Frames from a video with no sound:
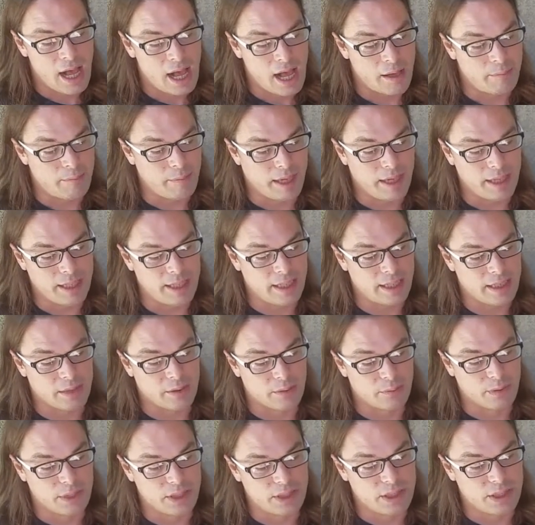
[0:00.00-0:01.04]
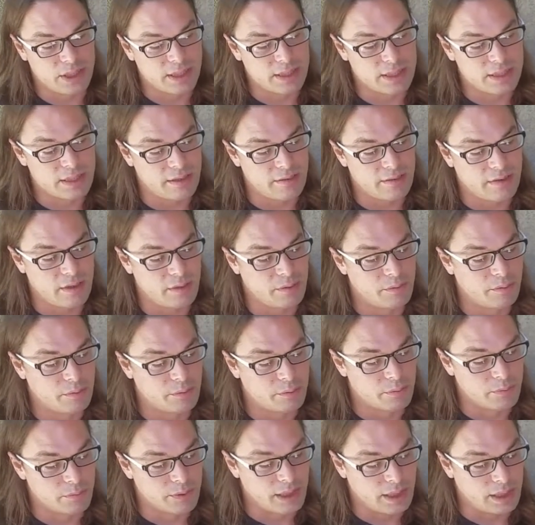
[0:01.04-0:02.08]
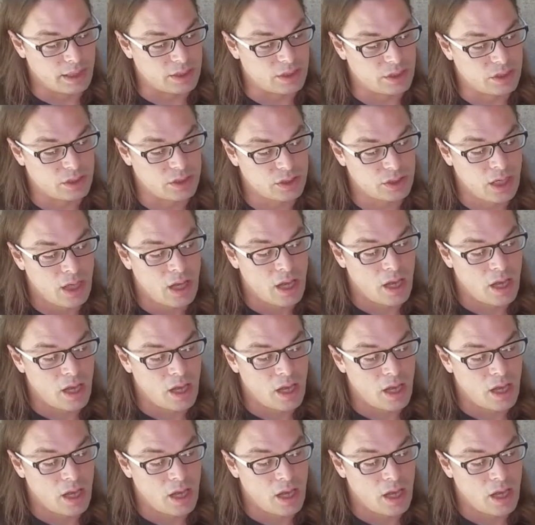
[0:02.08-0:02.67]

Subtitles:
I made it the richest of the rich